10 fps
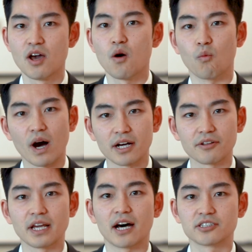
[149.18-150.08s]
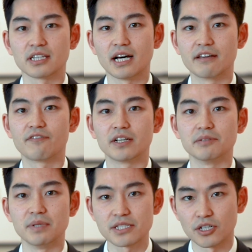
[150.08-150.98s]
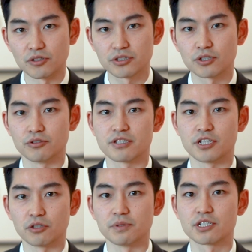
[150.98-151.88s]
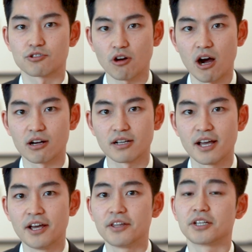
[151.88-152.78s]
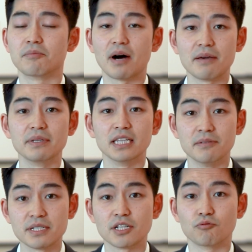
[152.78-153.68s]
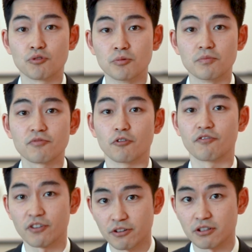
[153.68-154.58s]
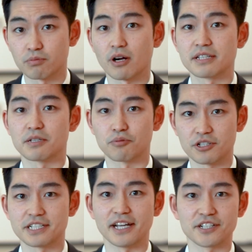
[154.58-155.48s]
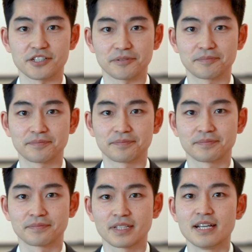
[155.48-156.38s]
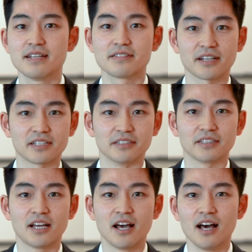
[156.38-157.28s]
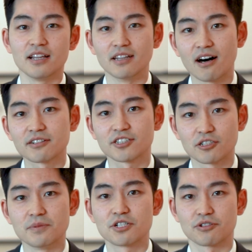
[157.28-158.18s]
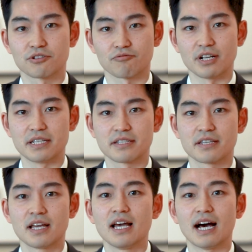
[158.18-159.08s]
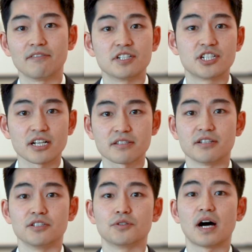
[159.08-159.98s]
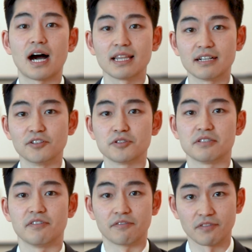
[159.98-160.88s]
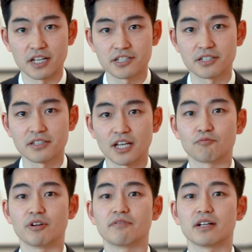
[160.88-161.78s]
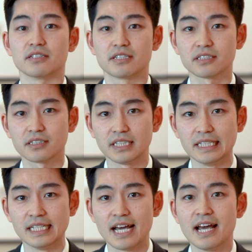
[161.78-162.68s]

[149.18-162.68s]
While the underlying fundamentals could still be strong, there might be limited room for further price appreciation. Second, long-term interest rates have adjusted to high levels of inflation and rate volatility